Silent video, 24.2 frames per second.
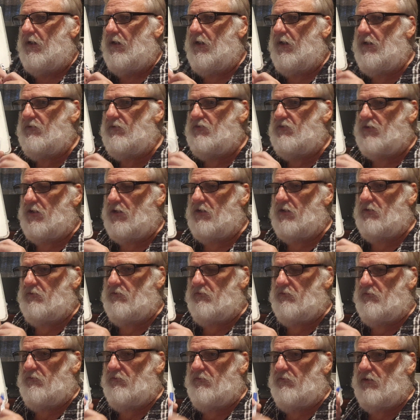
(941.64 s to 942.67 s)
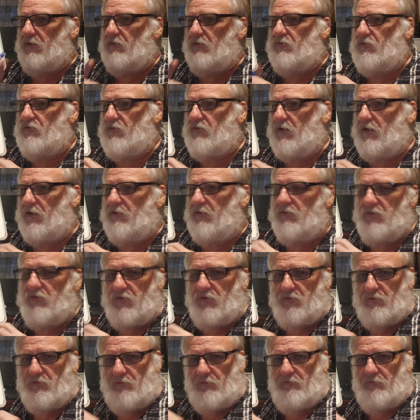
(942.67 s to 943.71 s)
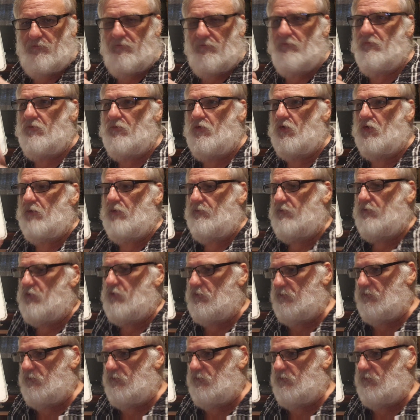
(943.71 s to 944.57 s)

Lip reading: And so it's this group